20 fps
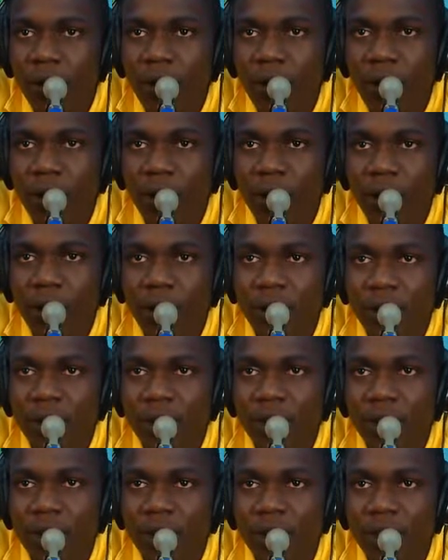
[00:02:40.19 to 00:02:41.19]
Wow.
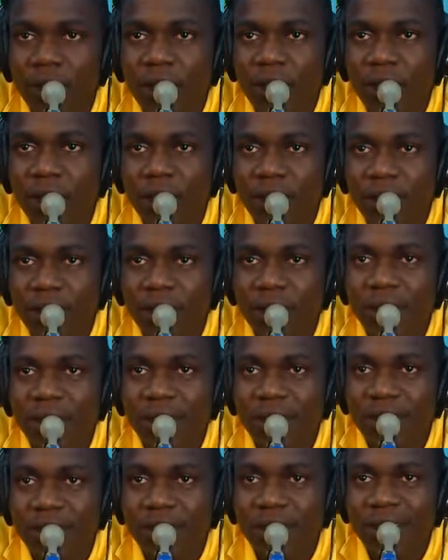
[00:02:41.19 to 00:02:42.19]
Hey,
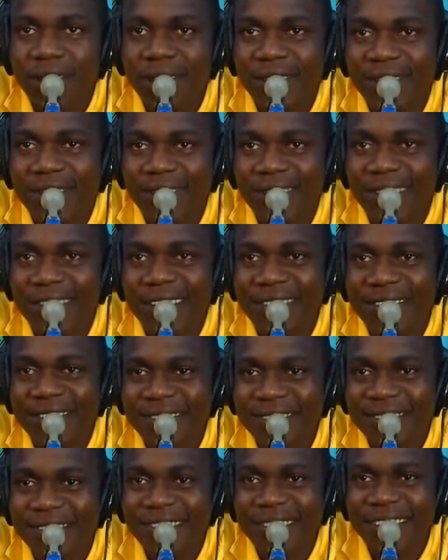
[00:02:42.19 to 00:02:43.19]
God,
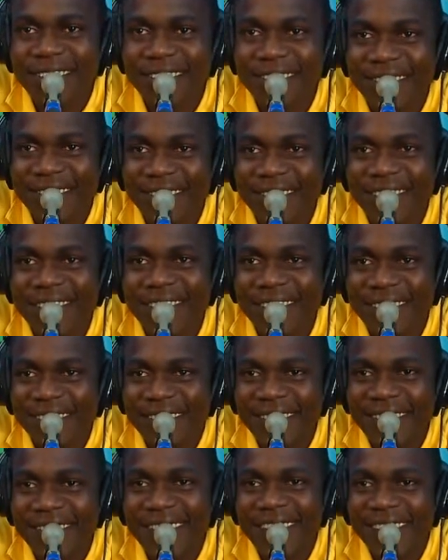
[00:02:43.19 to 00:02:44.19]
God,
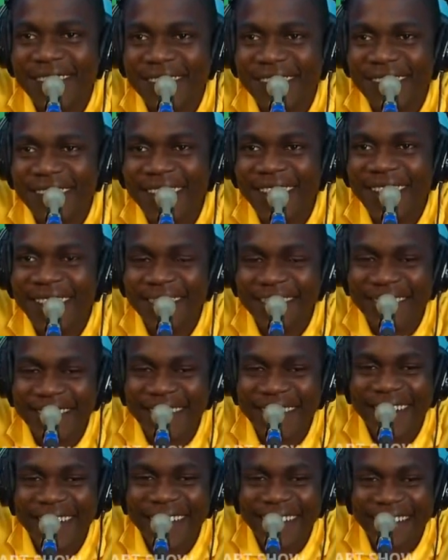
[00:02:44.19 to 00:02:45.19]
God,
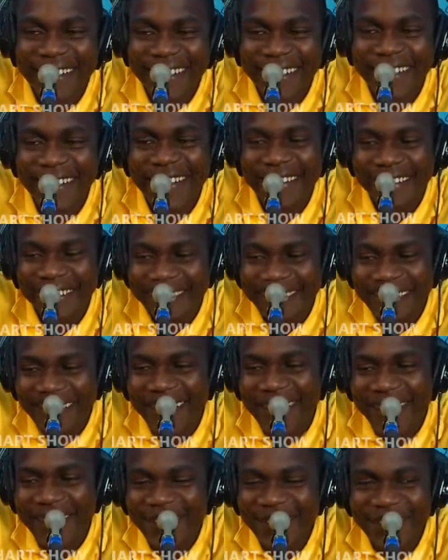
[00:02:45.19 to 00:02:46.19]
God,
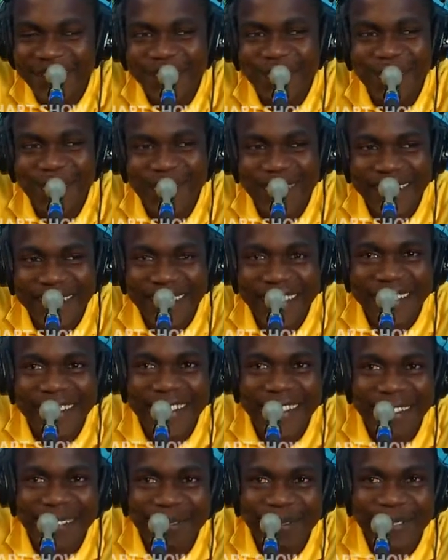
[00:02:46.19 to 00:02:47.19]
God, God. man,
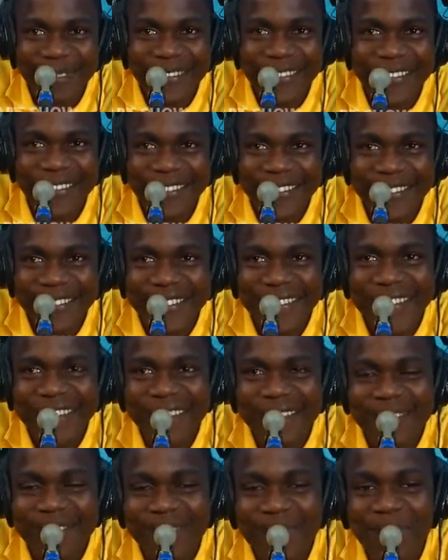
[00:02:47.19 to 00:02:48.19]
careful.
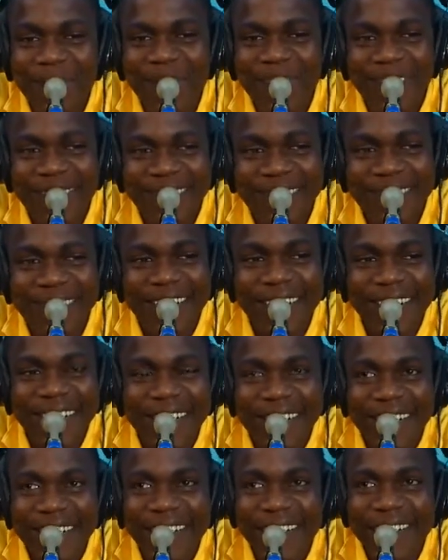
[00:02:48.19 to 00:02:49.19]
Come on.
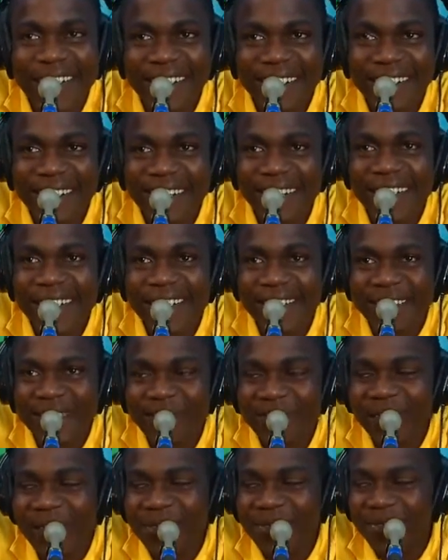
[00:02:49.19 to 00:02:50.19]
And then uh,
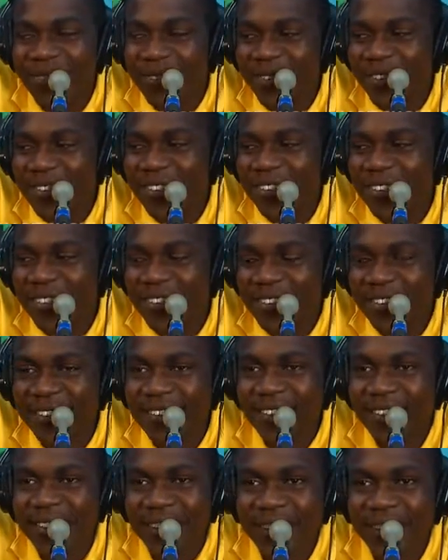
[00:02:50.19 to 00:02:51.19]
driven by force.
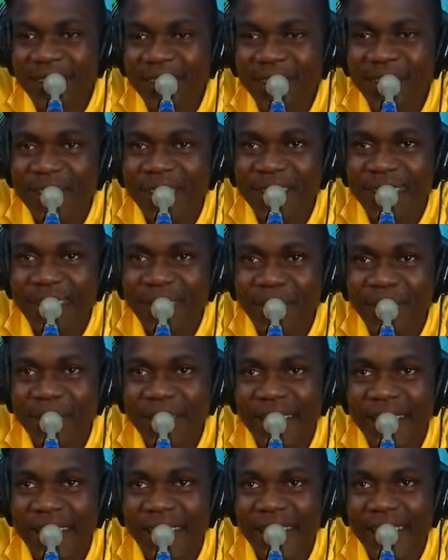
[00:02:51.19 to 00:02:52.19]
Or oh, die be
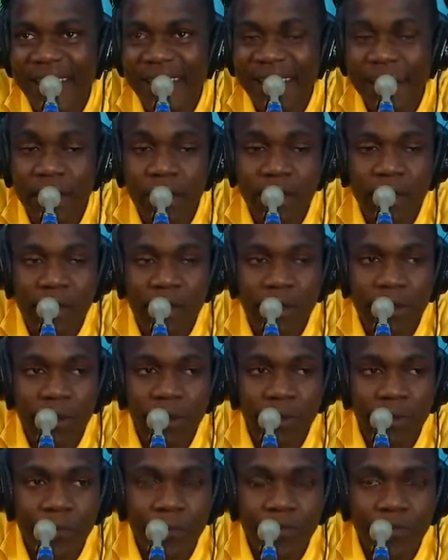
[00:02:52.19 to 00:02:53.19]
die. Come
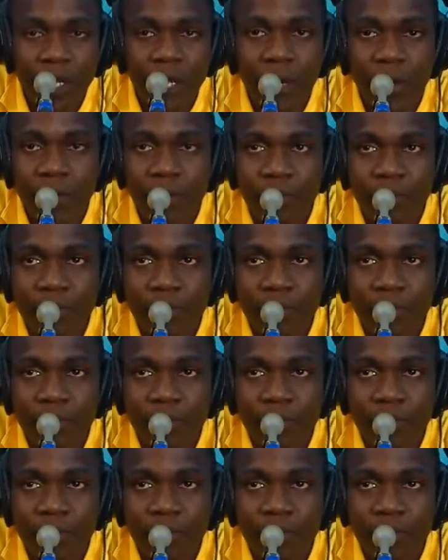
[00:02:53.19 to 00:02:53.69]
on, yo.